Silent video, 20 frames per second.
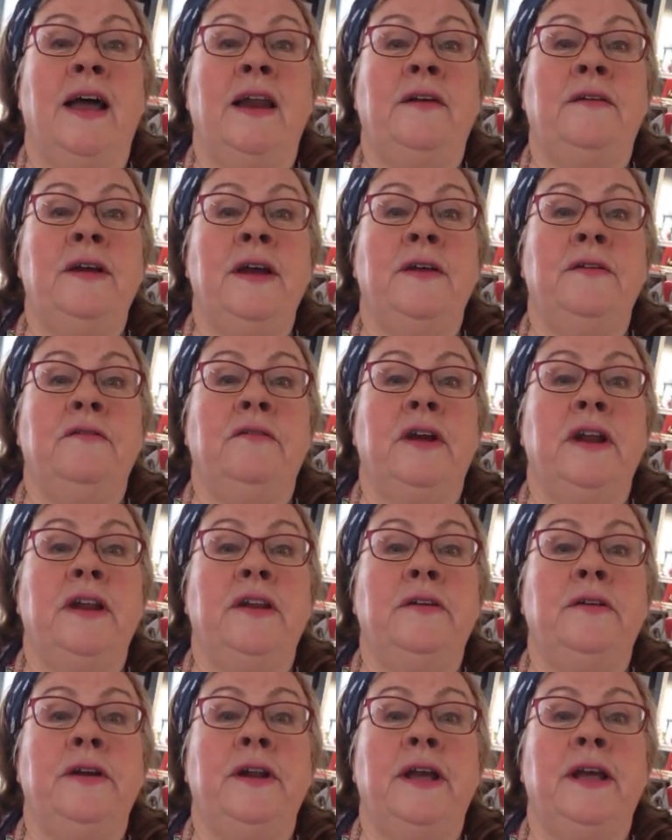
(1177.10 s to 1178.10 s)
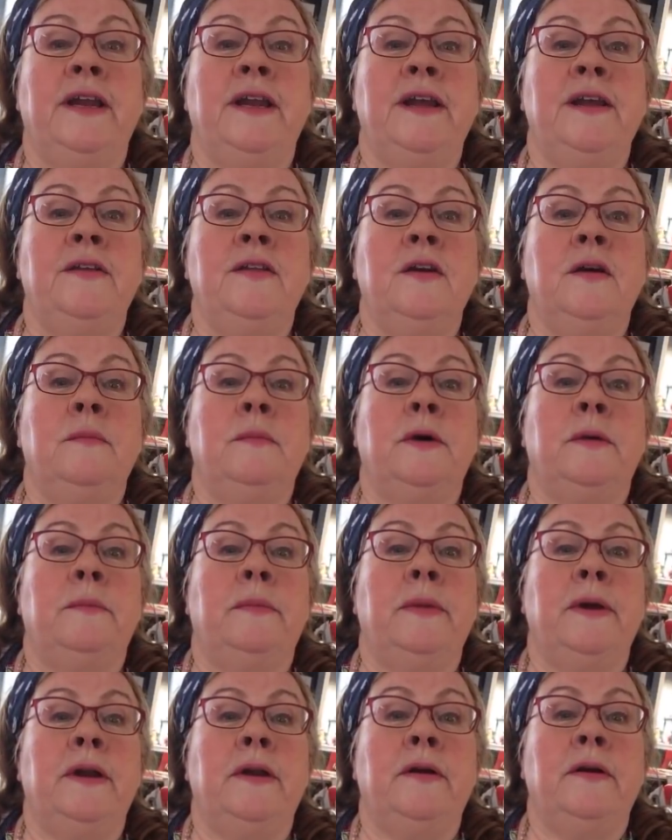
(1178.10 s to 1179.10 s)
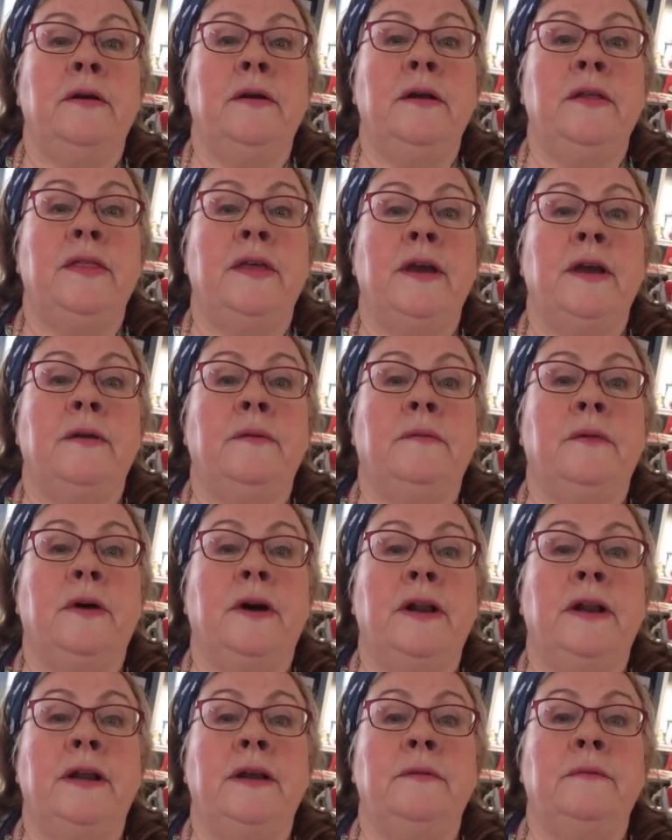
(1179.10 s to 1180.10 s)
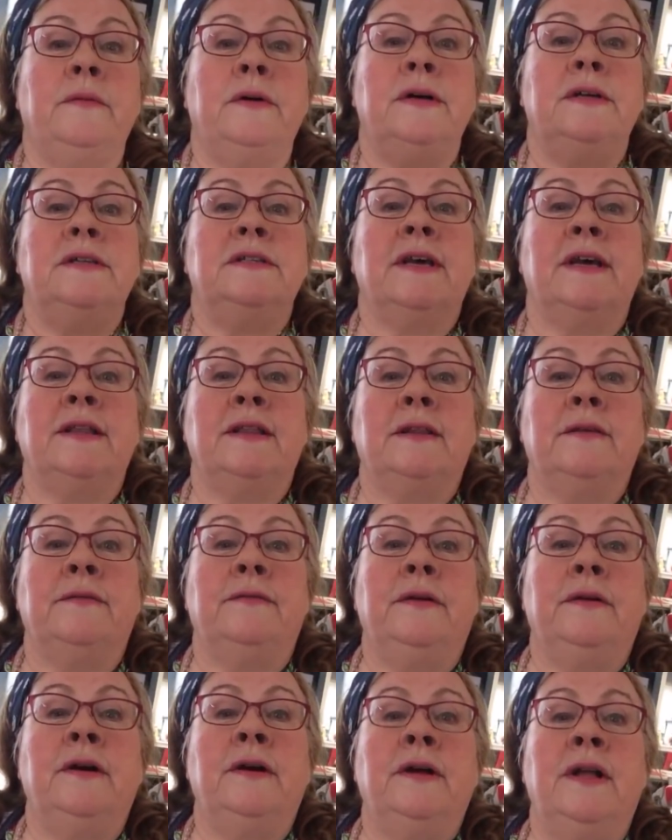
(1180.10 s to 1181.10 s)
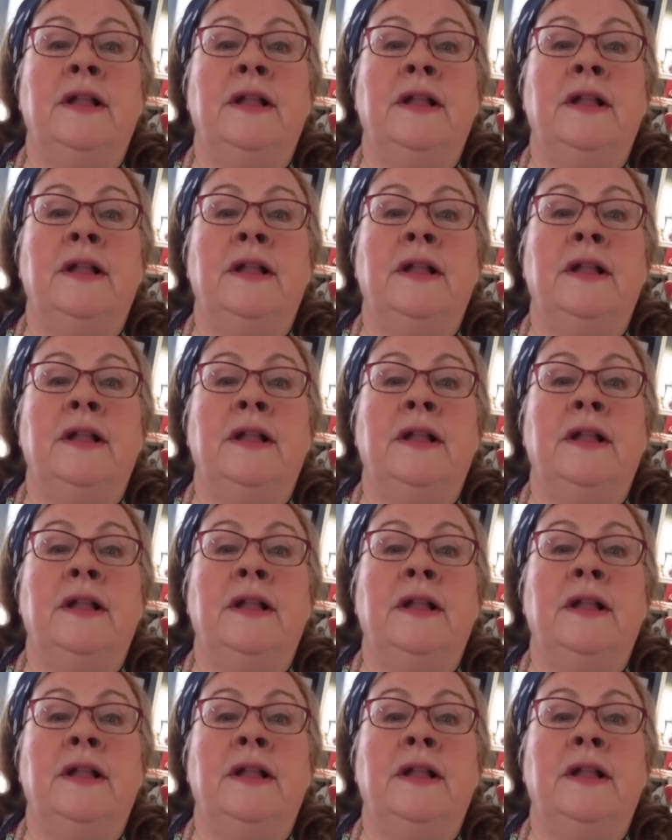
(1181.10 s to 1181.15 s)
I don't have great internet either, but better than what it was at the